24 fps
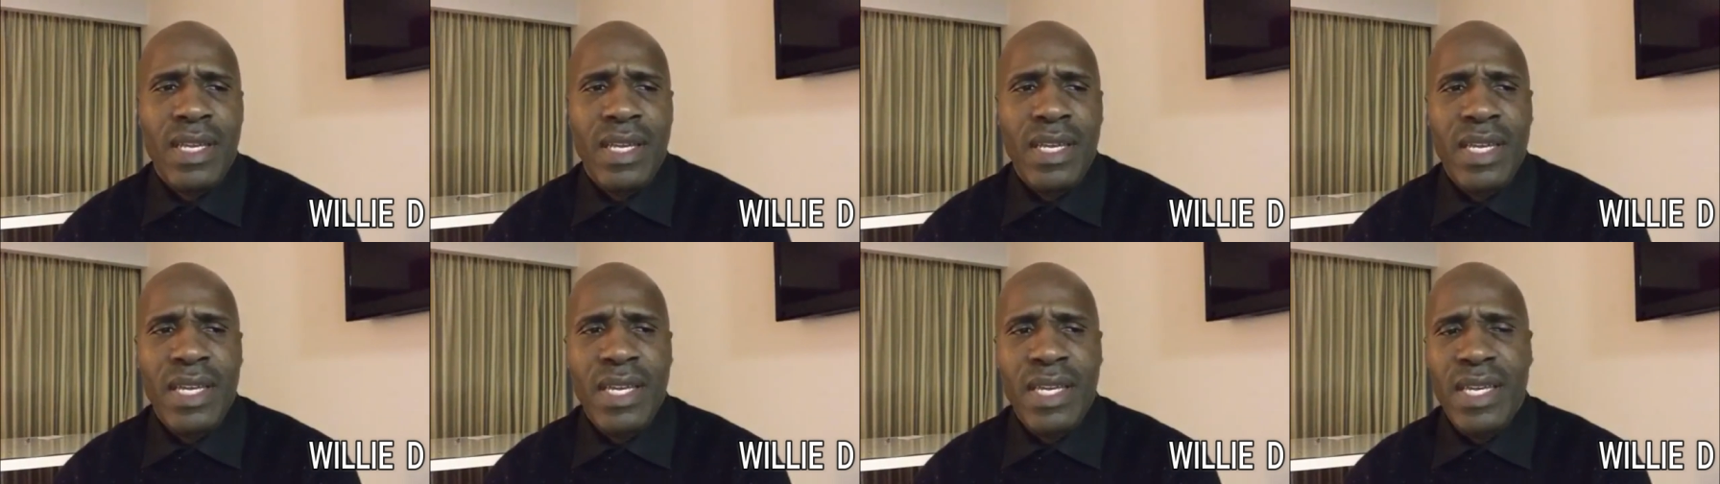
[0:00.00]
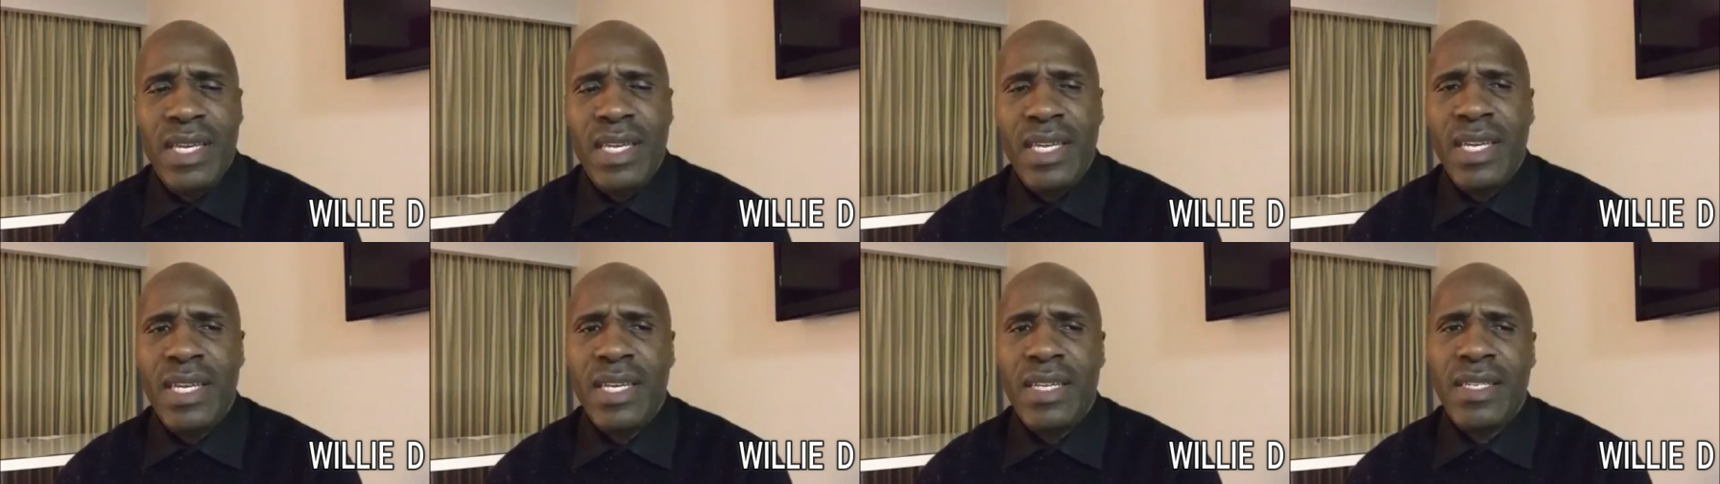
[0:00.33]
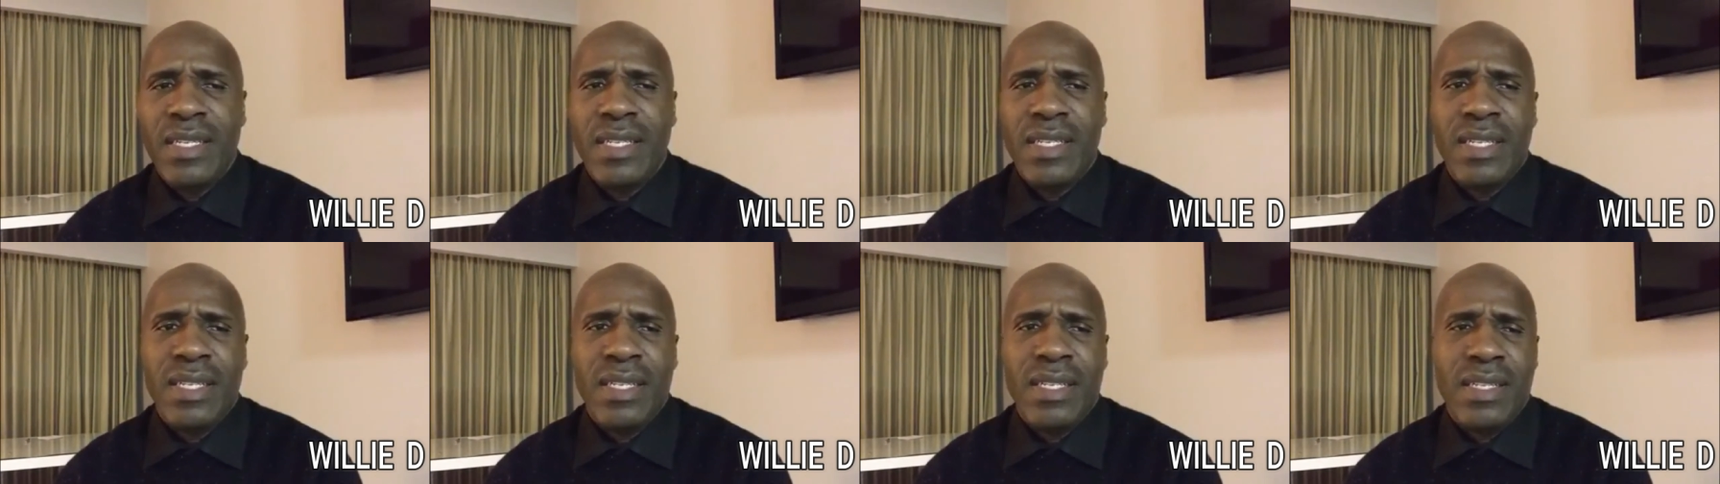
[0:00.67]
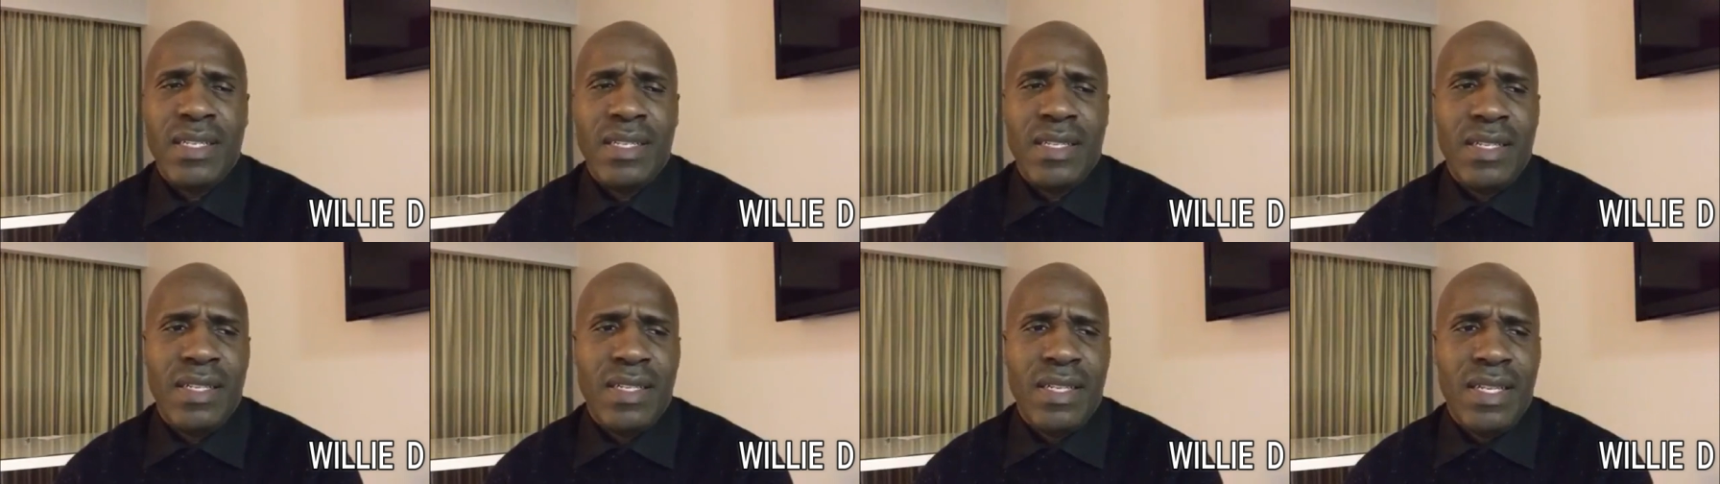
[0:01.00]
he and
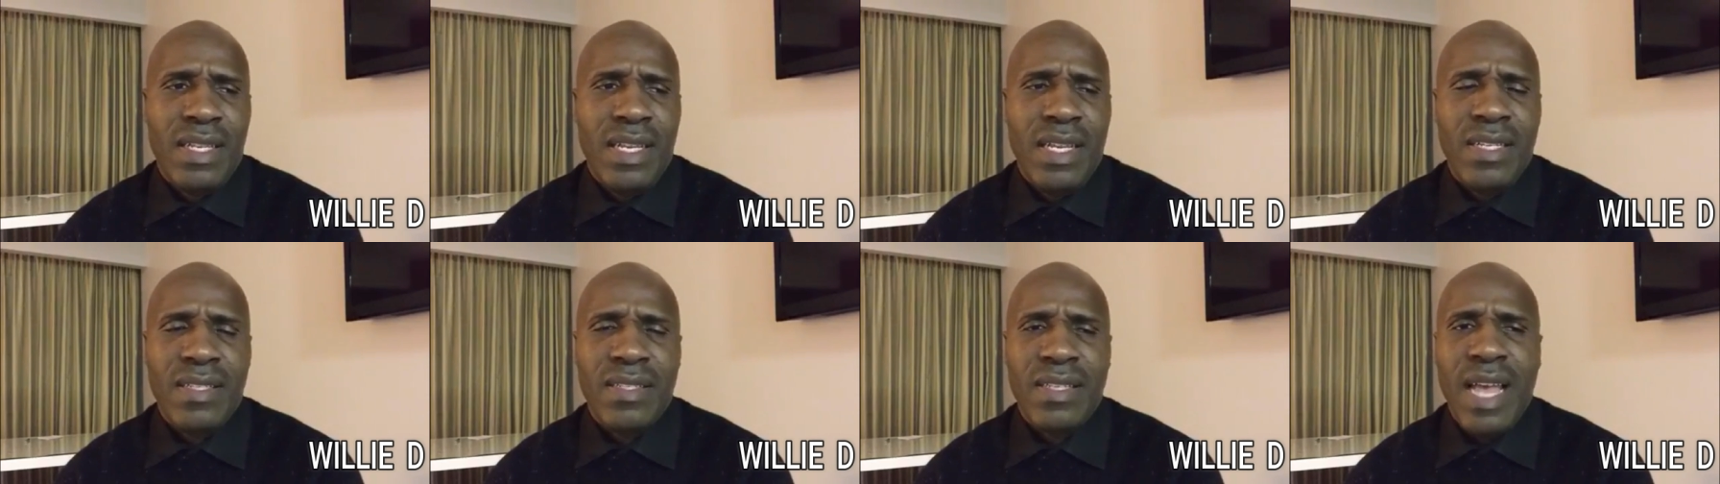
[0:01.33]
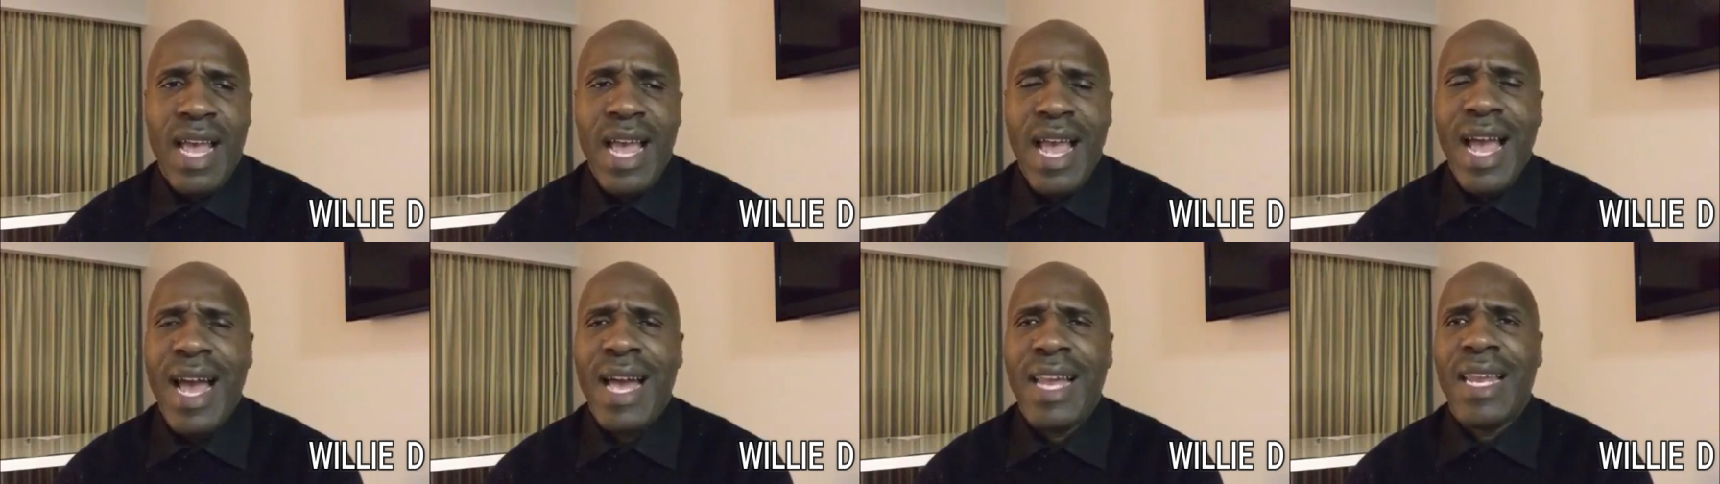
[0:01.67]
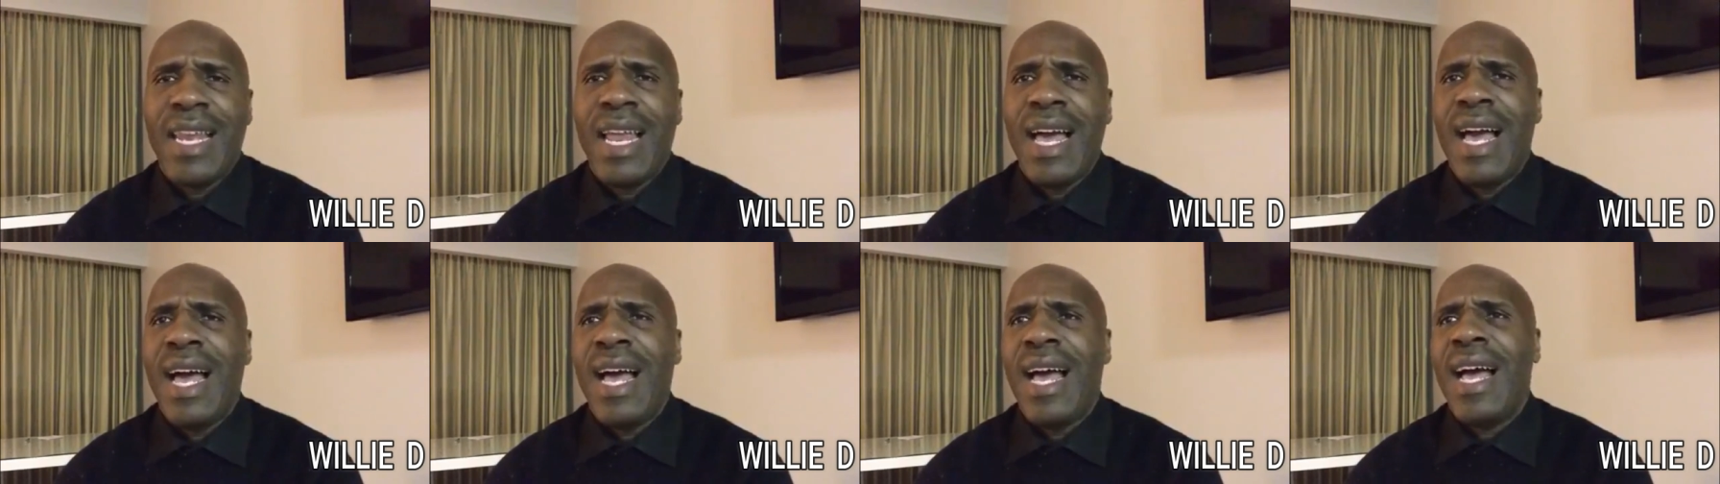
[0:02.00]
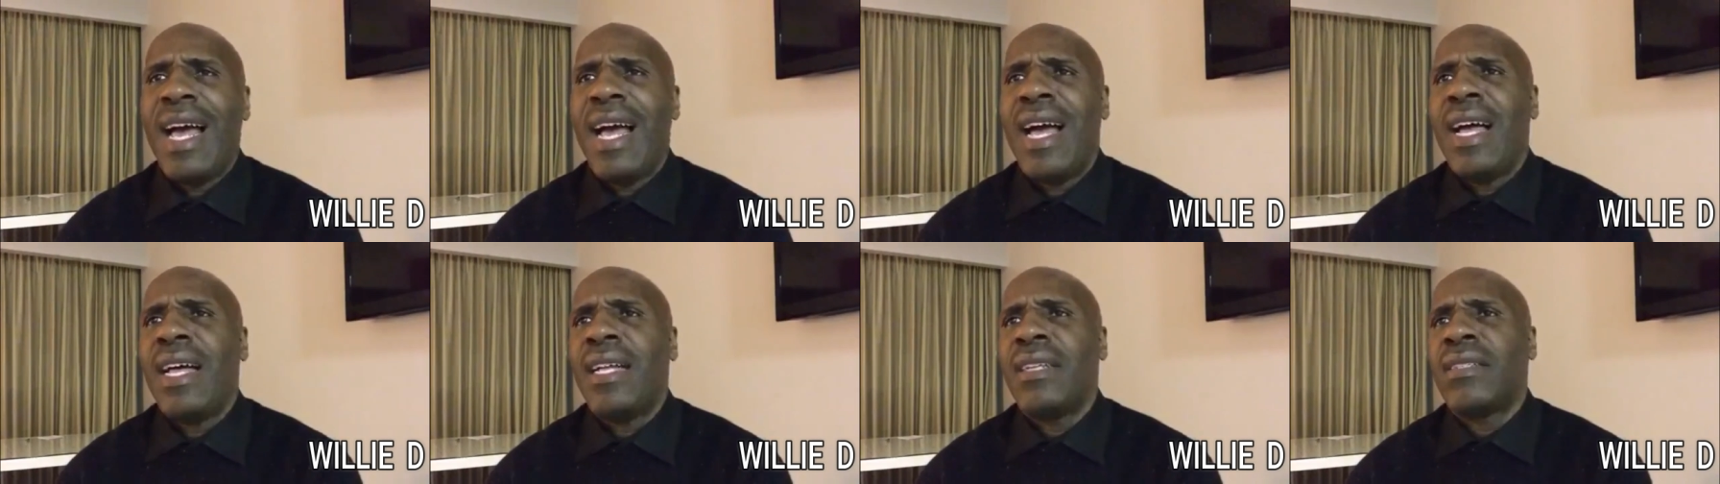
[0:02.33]
his
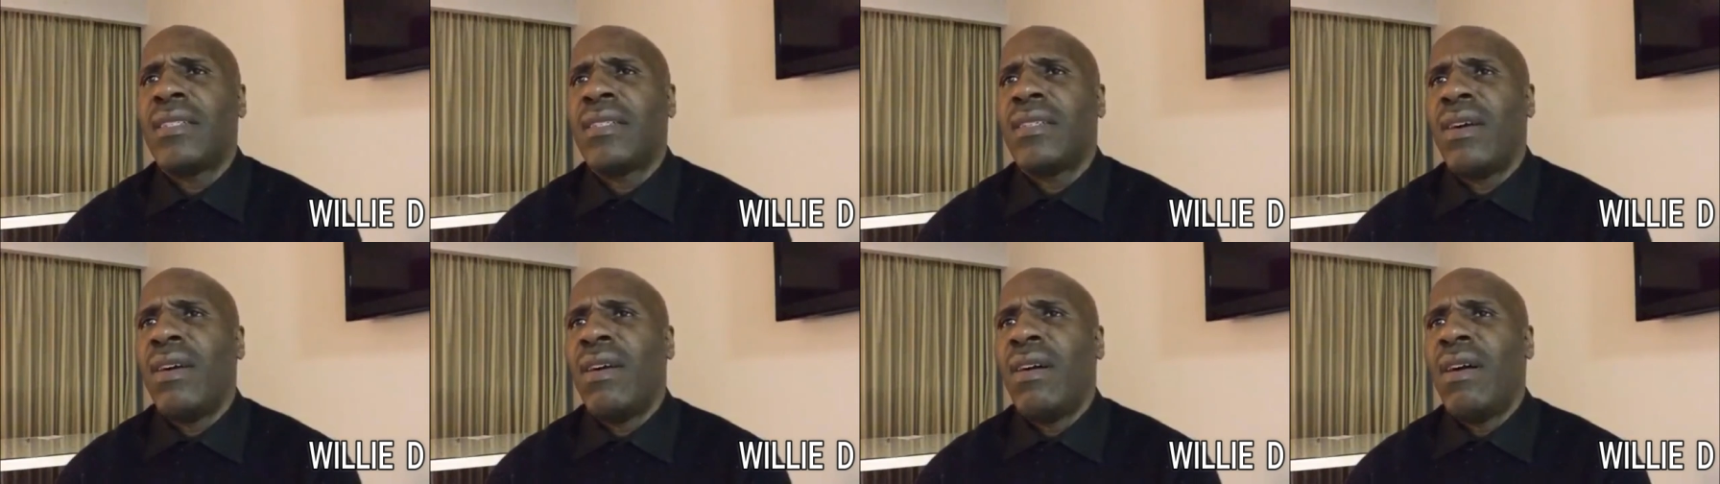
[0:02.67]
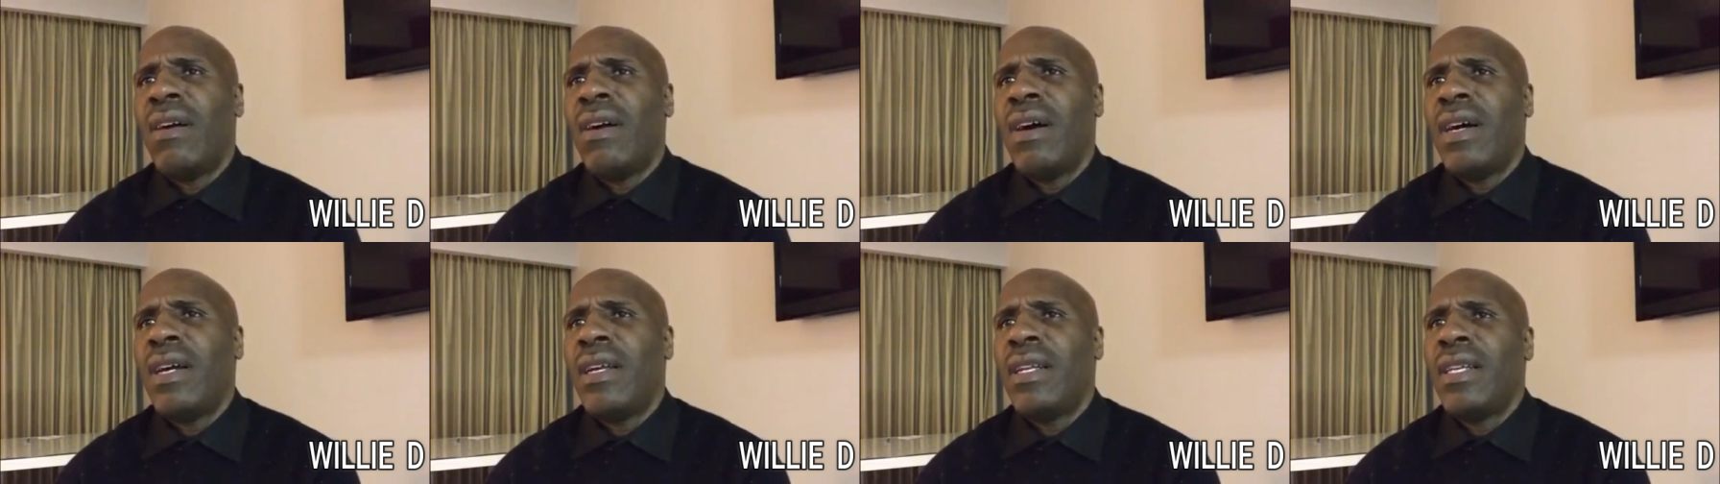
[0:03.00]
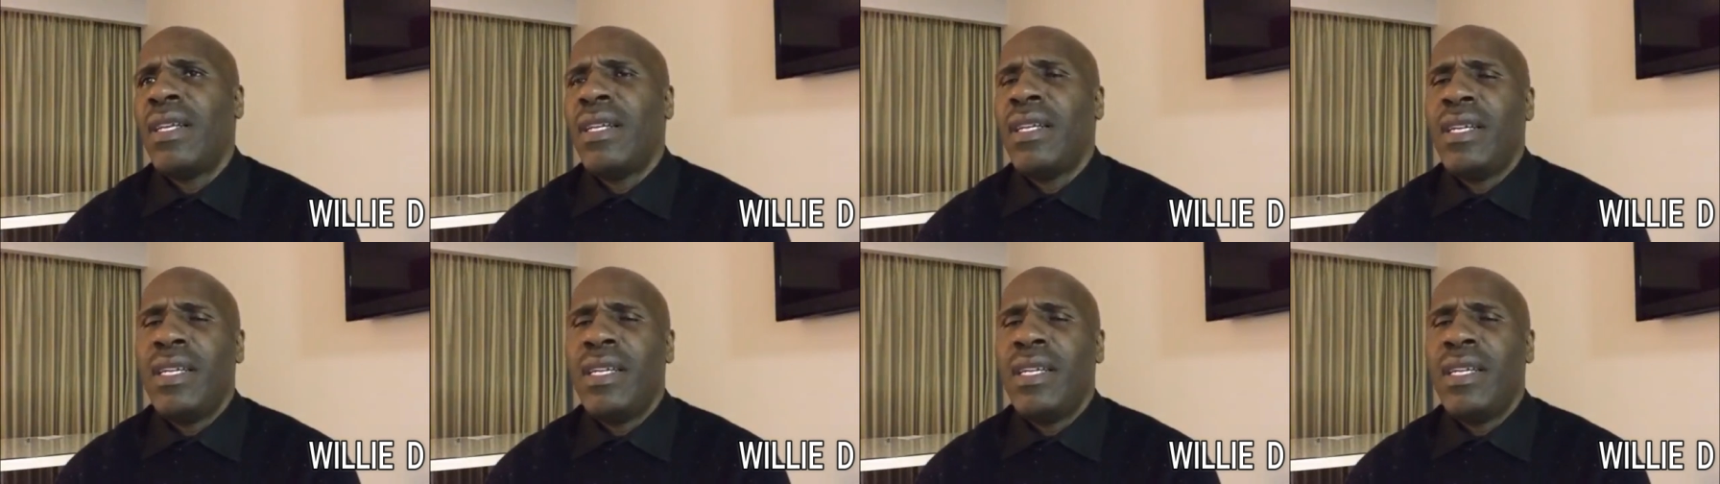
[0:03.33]
allies are